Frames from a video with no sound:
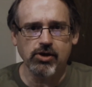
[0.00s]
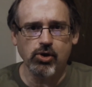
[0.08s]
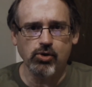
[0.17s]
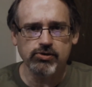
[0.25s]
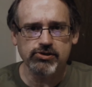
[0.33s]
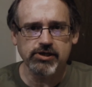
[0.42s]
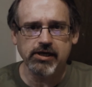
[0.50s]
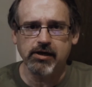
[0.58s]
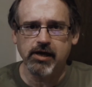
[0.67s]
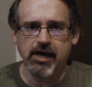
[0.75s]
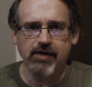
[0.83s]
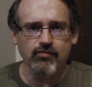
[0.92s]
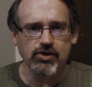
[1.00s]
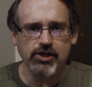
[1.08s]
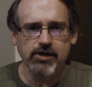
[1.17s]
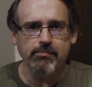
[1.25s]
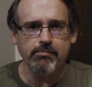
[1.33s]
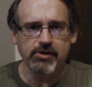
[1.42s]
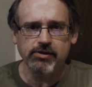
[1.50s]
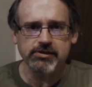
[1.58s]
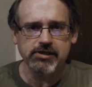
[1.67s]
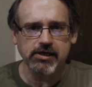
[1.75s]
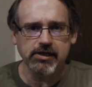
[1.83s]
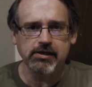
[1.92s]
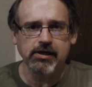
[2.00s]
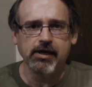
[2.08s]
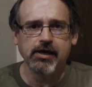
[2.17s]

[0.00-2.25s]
hosting, everything built in